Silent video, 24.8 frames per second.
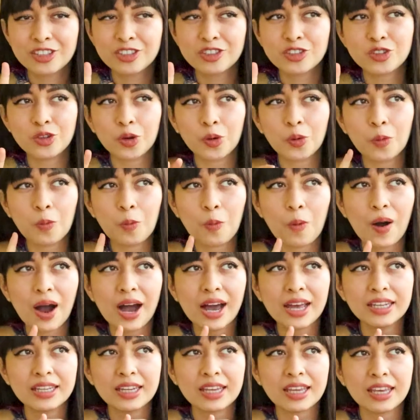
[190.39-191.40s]
So
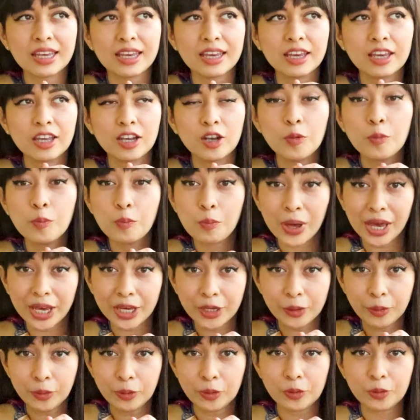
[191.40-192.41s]
one in
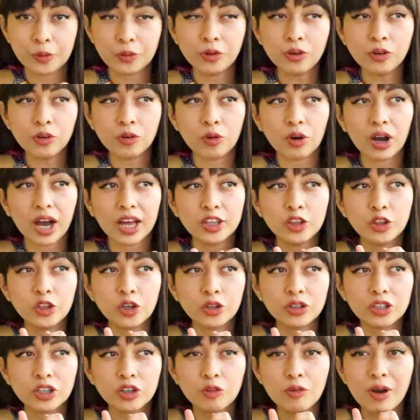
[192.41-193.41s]
Beyoğlu,
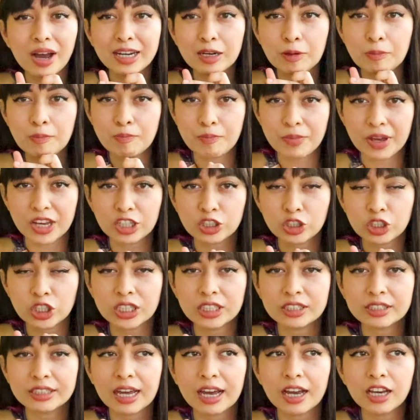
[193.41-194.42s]
another one in
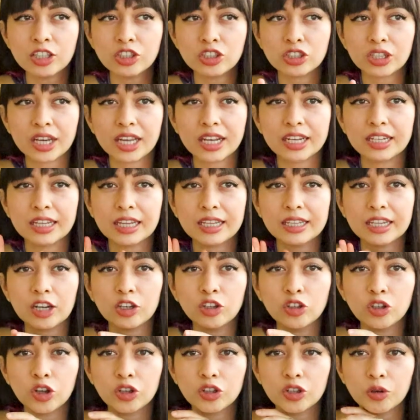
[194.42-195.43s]
Beşiktaş, and then
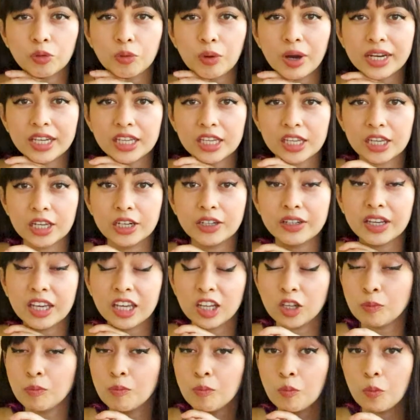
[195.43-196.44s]
another one here
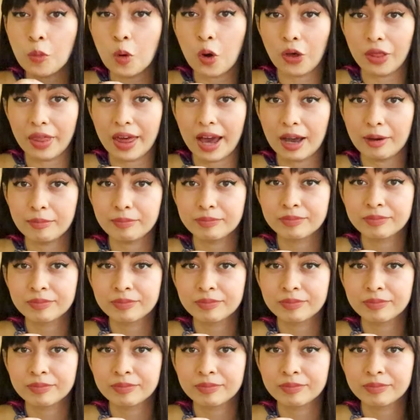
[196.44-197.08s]
in Moda.